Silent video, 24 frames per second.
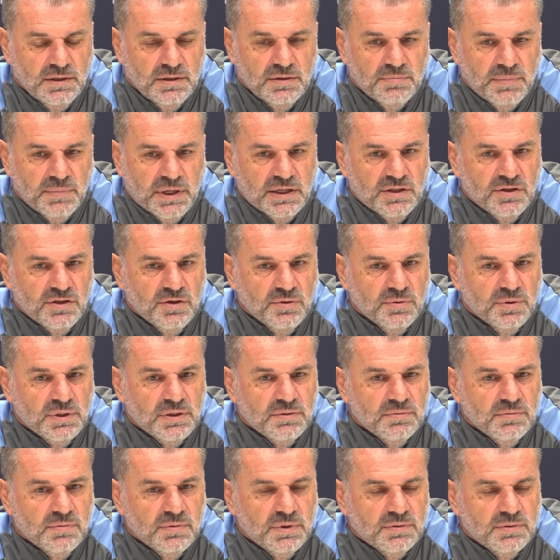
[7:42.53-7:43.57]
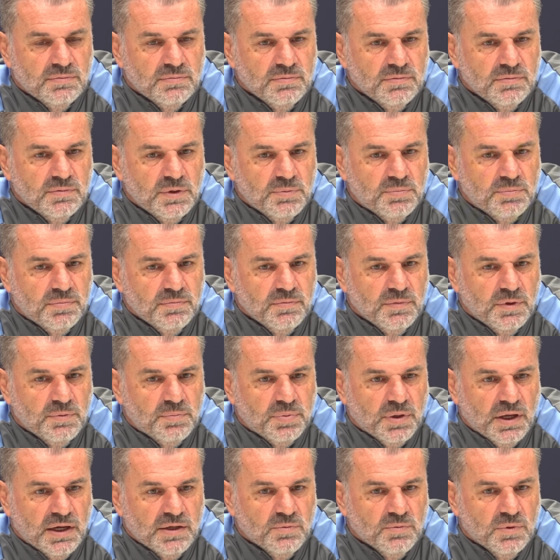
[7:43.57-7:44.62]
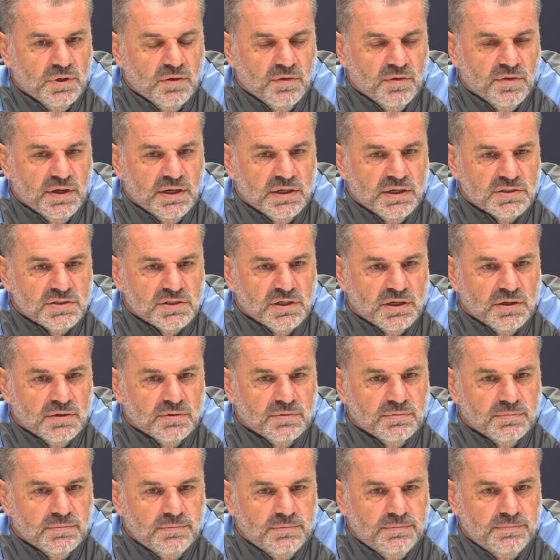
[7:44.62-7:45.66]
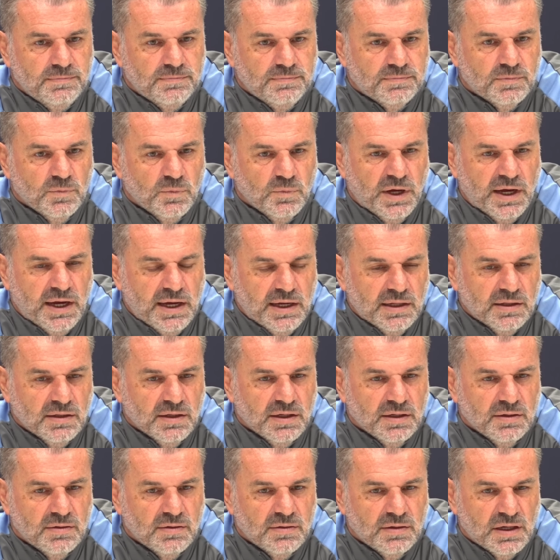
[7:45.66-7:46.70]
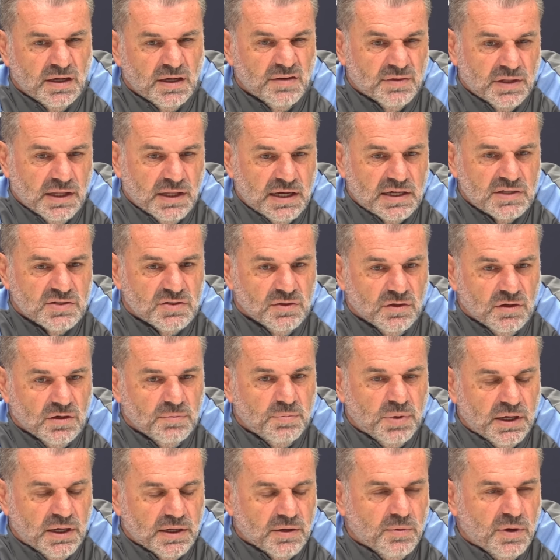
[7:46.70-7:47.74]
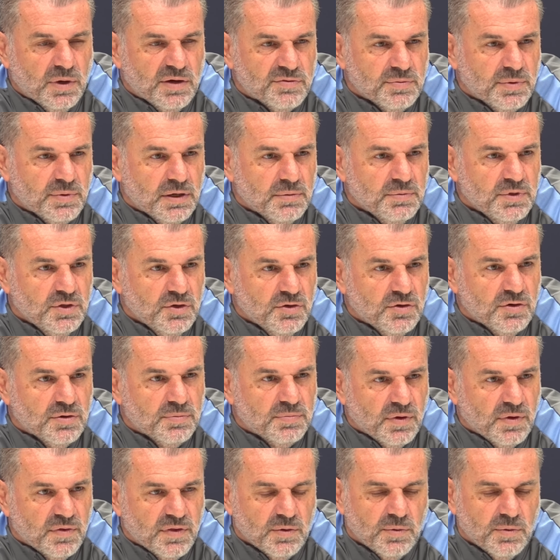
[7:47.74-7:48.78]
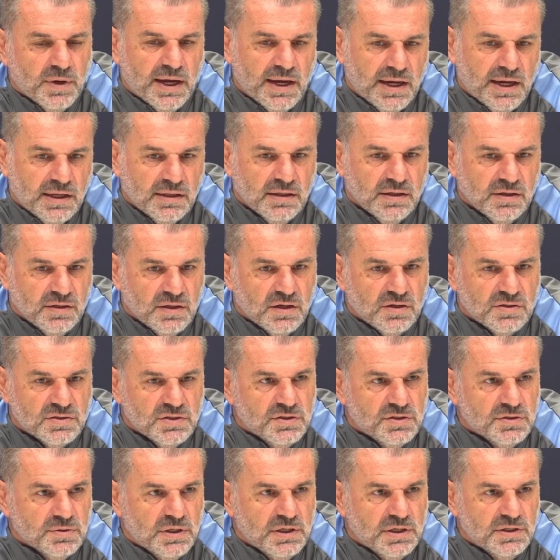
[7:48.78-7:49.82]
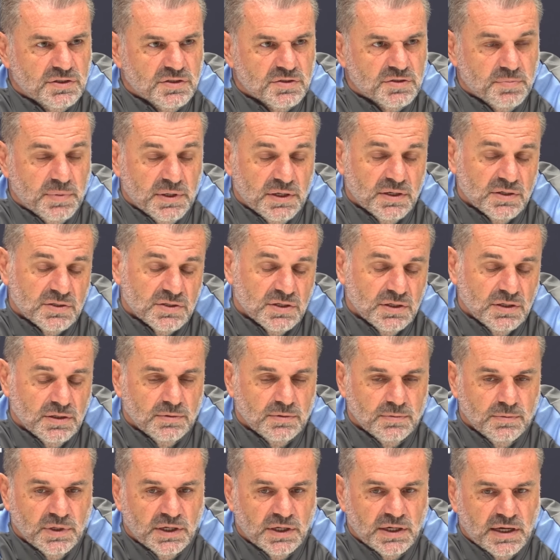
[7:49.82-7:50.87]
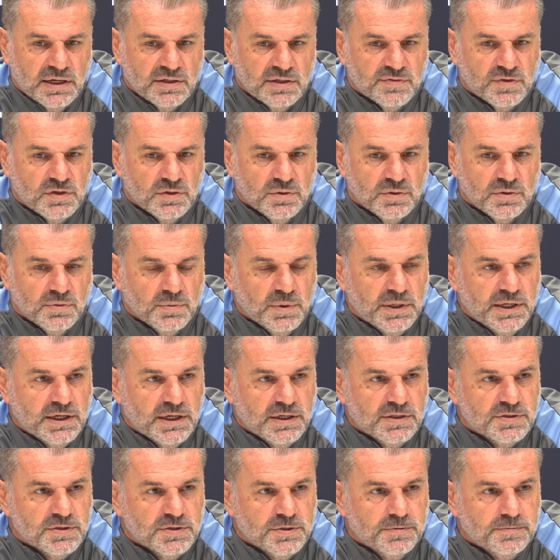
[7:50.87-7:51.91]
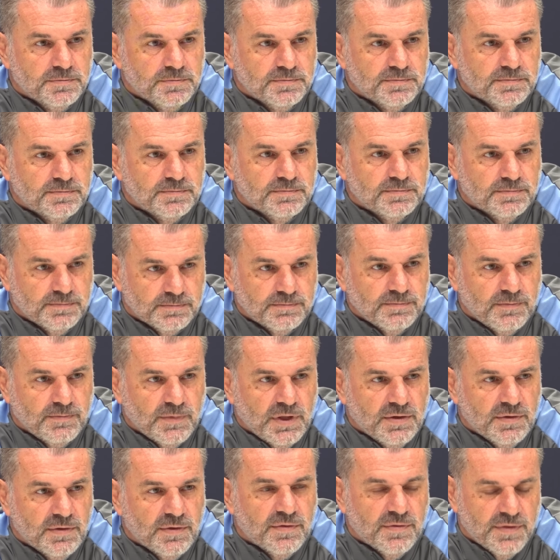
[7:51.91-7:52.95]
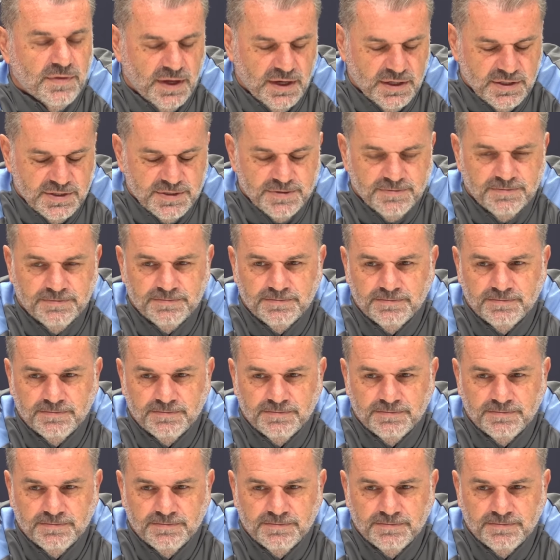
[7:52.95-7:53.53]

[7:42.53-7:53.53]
Man U, we played well there, so... We're handling, even last night playing away from home in Europe, I think we're handling those situations better, so we're going to have to do on the weekend too. Thanks.